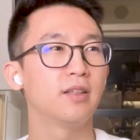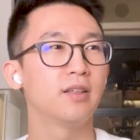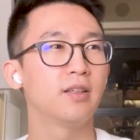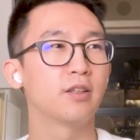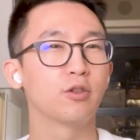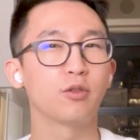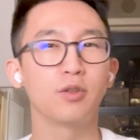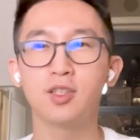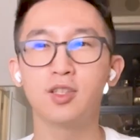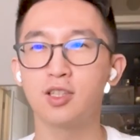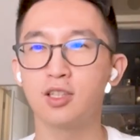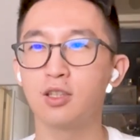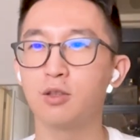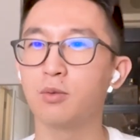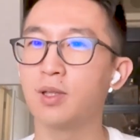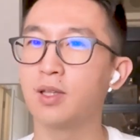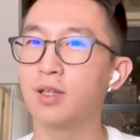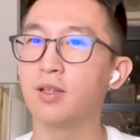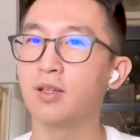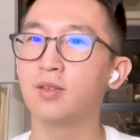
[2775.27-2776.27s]
grease in the
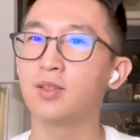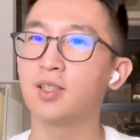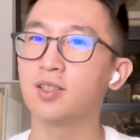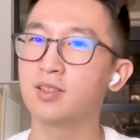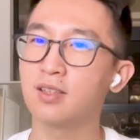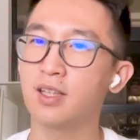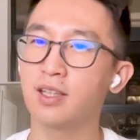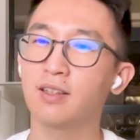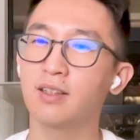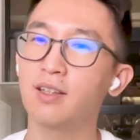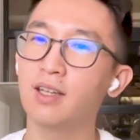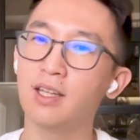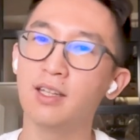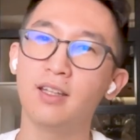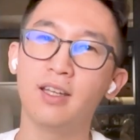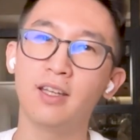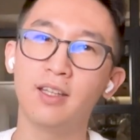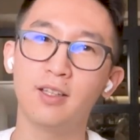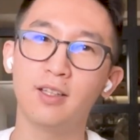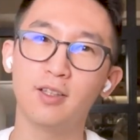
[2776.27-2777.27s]
wheels. It's like
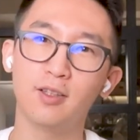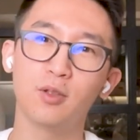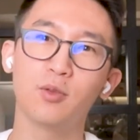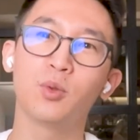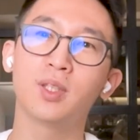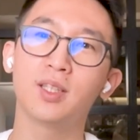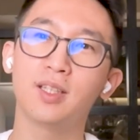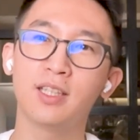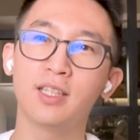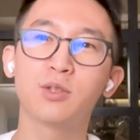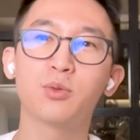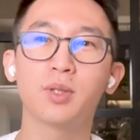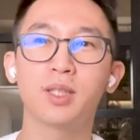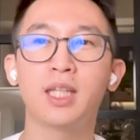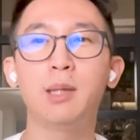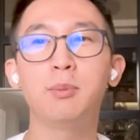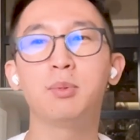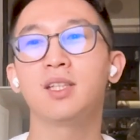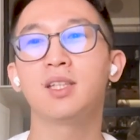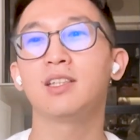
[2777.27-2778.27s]
it's what
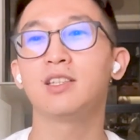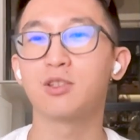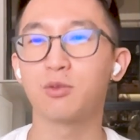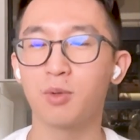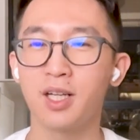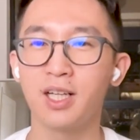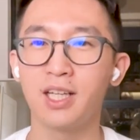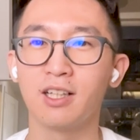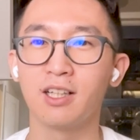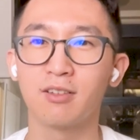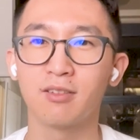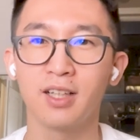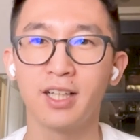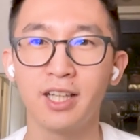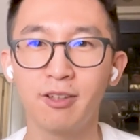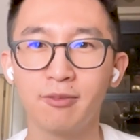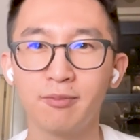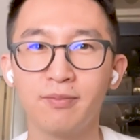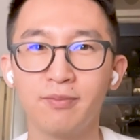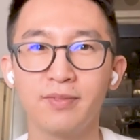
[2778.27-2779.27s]
keeps things running,
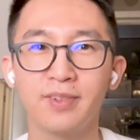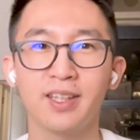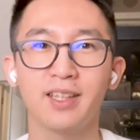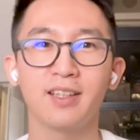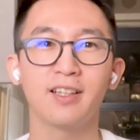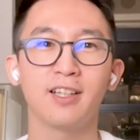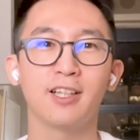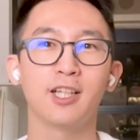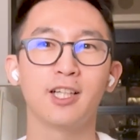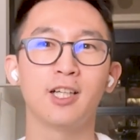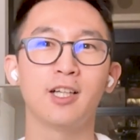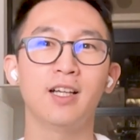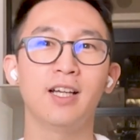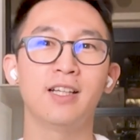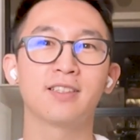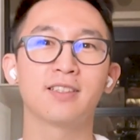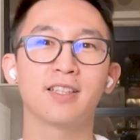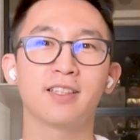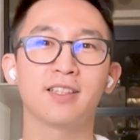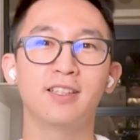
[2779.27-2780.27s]
right?
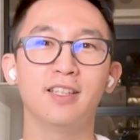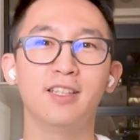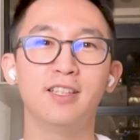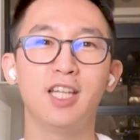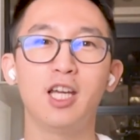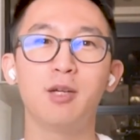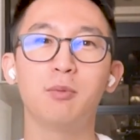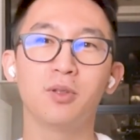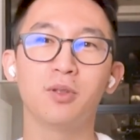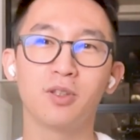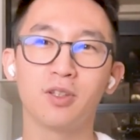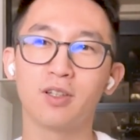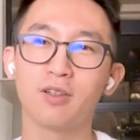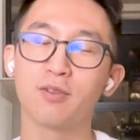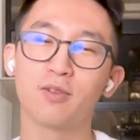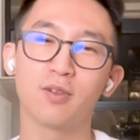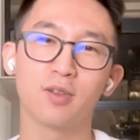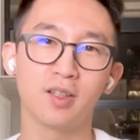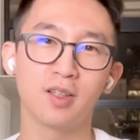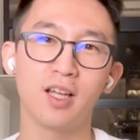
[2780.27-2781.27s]
It's like the enabler
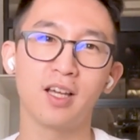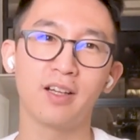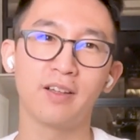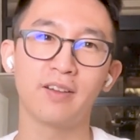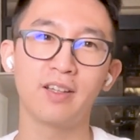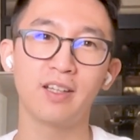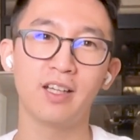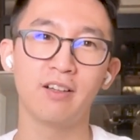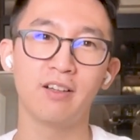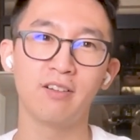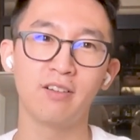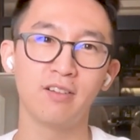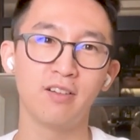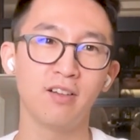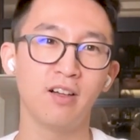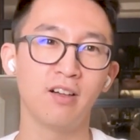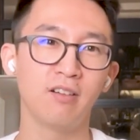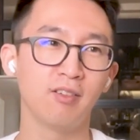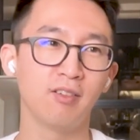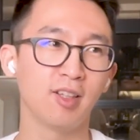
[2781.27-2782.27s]
for a lot of
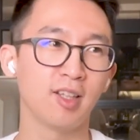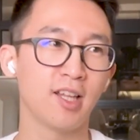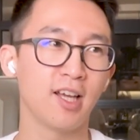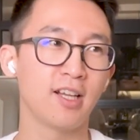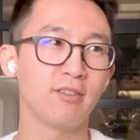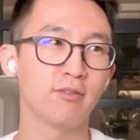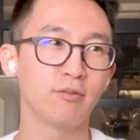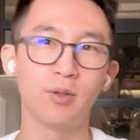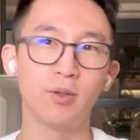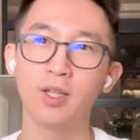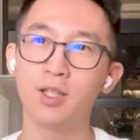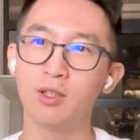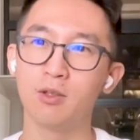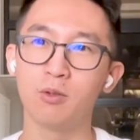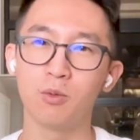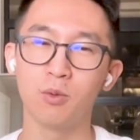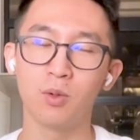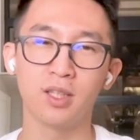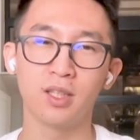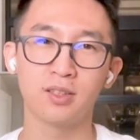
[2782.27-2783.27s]
a lot of what
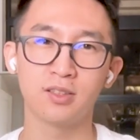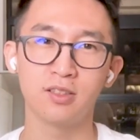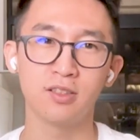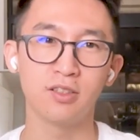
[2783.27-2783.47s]
you want to